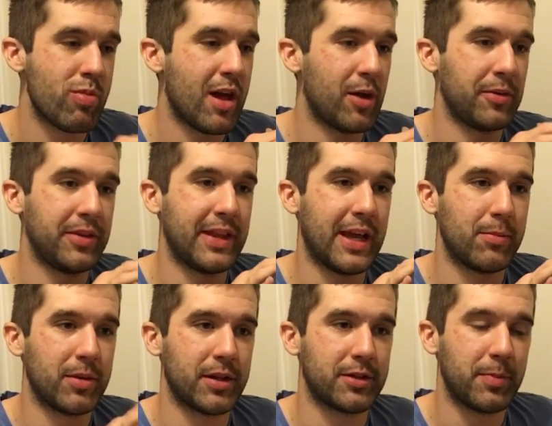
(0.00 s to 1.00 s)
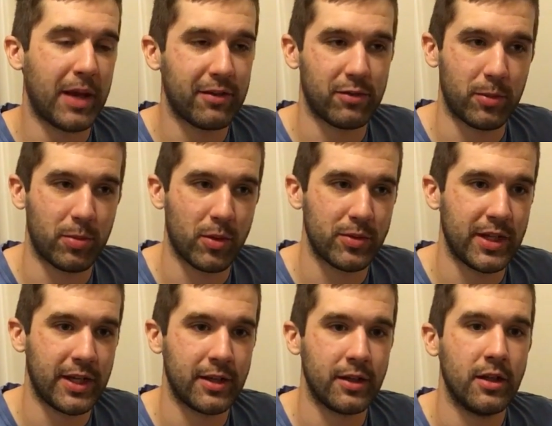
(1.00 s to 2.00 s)
Not only that, but it's packed full of
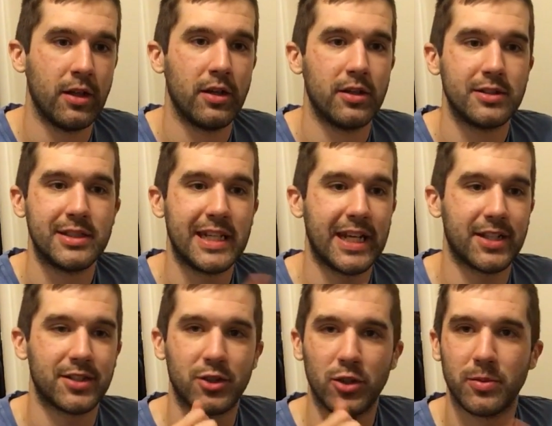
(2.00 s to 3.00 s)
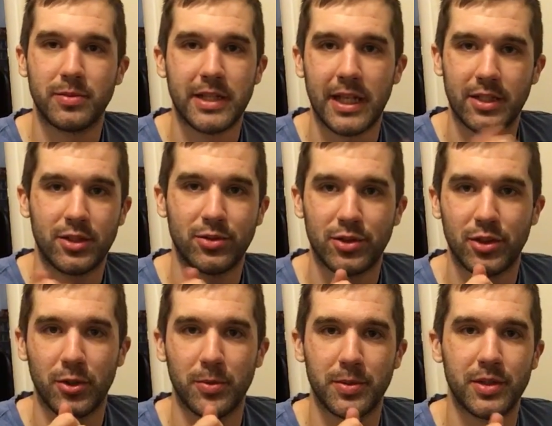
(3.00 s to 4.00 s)
protein. Take a scoop, take 2
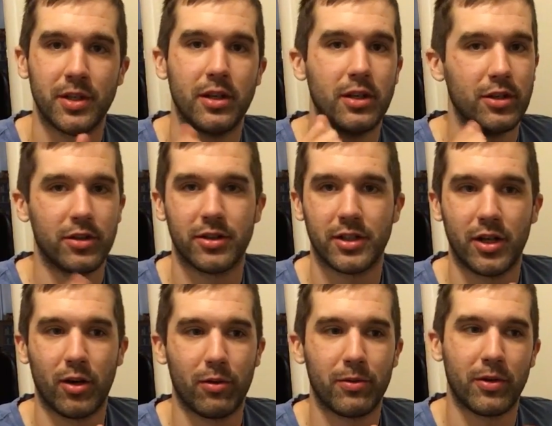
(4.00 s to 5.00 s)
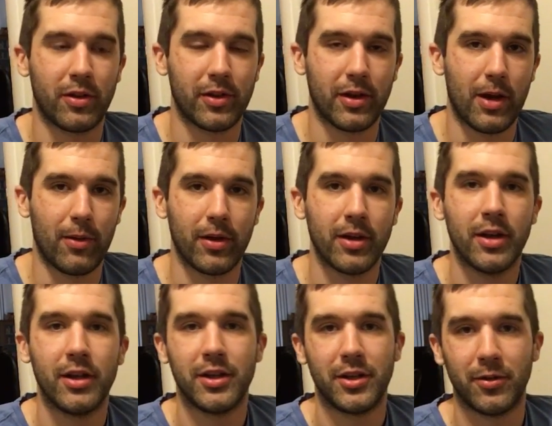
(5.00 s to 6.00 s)
scoops. You're good to go for another hour.
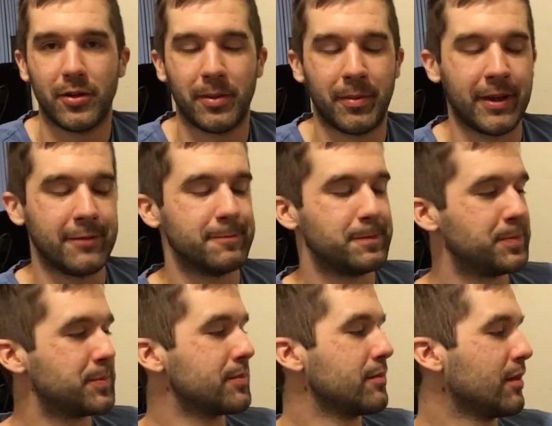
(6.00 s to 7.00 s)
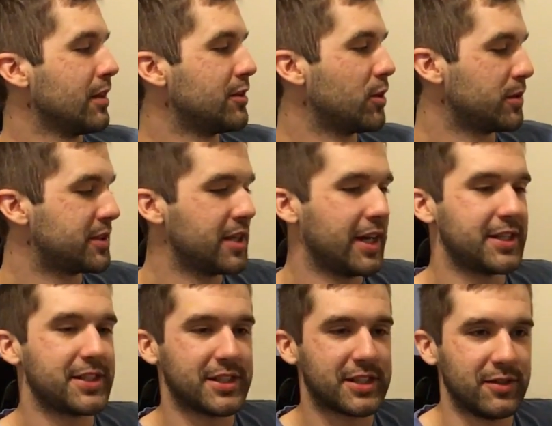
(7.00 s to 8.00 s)
You know what I mean? So it's
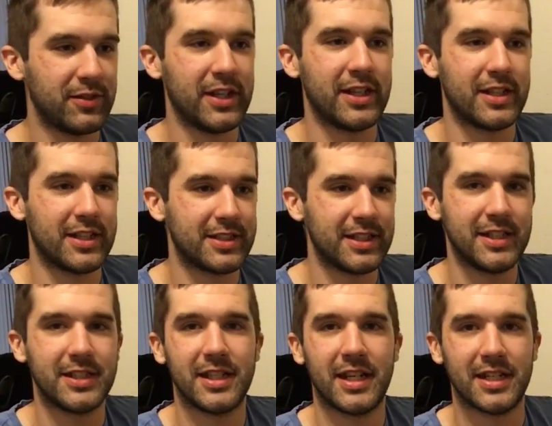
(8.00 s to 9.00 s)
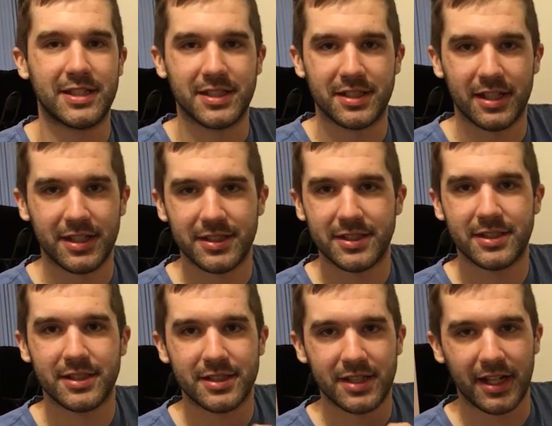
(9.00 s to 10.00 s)
nice, it's convenient, it's easy, it has this nice
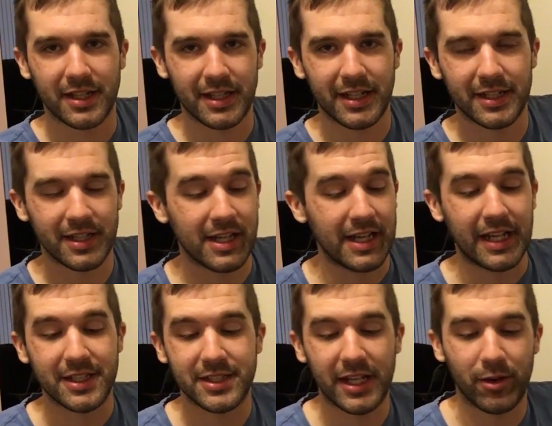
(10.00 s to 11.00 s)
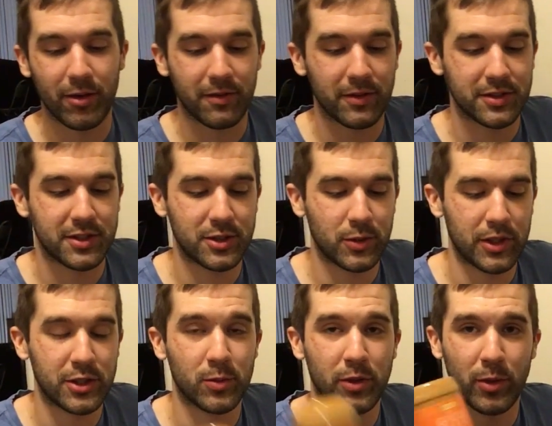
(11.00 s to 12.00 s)
tight lid. And say you're ever in a
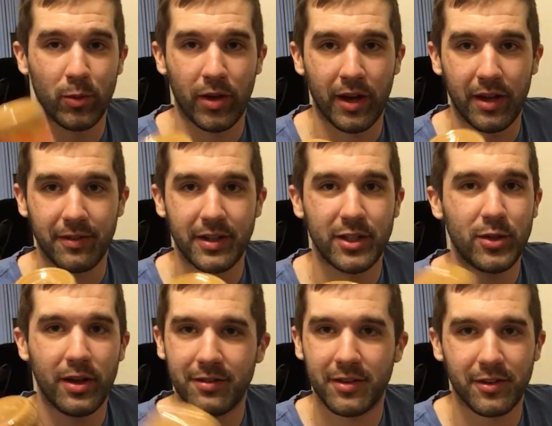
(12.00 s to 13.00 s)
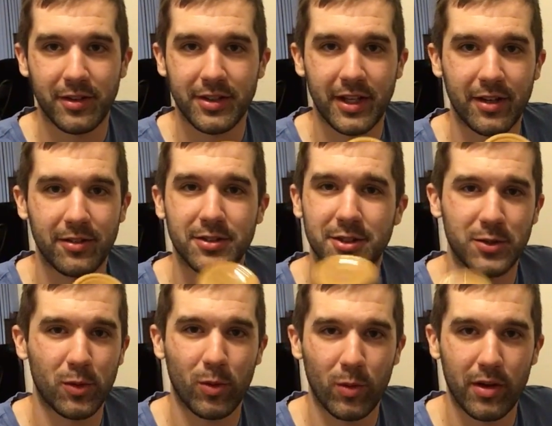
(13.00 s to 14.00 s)
situation where you run out of it, you have another container to
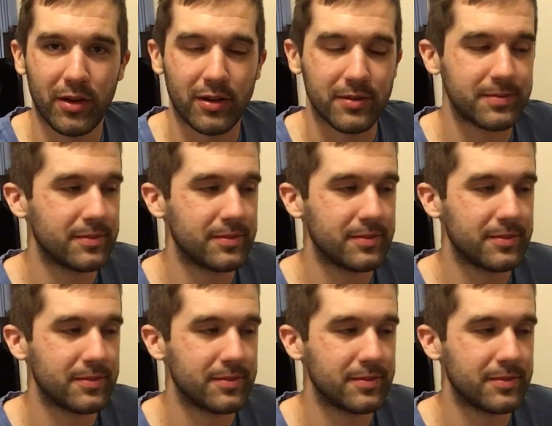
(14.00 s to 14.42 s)
store water.